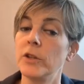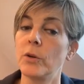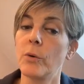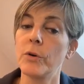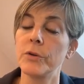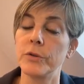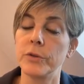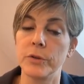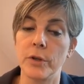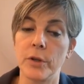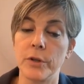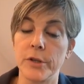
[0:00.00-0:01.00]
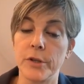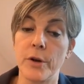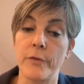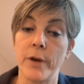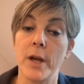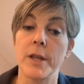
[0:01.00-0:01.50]
No, the
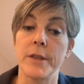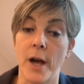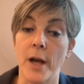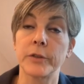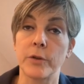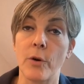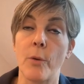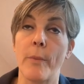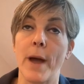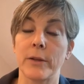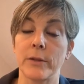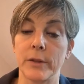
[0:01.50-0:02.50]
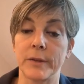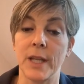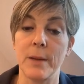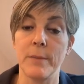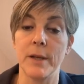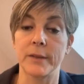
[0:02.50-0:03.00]
nerve does grow back to the
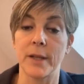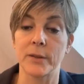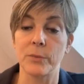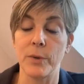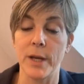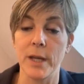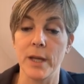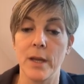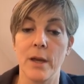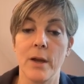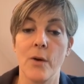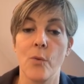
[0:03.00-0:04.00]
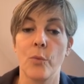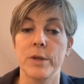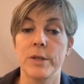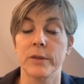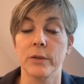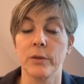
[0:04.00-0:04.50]
same exact way,
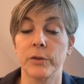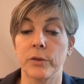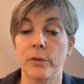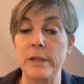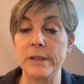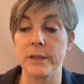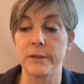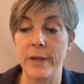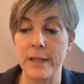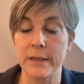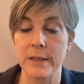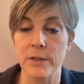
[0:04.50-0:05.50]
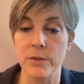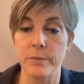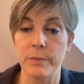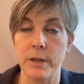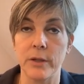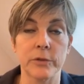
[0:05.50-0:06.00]
which is also an advantage
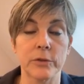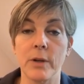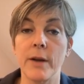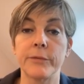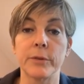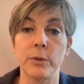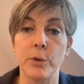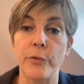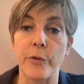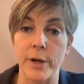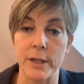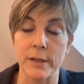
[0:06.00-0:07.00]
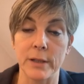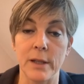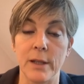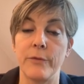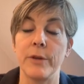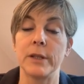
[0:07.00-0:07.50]
because you don't have to look for it.
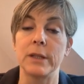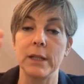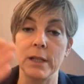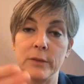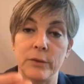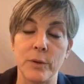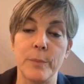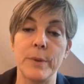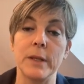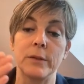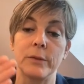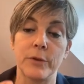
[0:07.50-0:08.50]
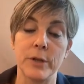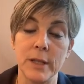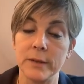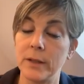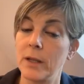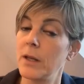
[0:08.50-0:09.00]
If it needs repeat
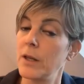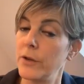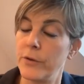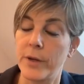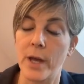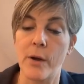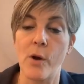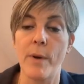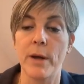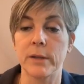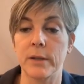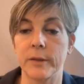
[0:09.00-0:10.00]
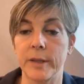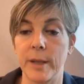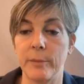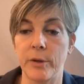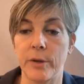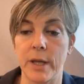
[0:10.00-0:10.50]
freeze, you can go back to the
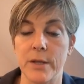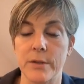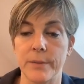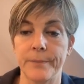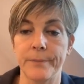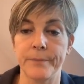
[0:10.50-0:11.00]
same location.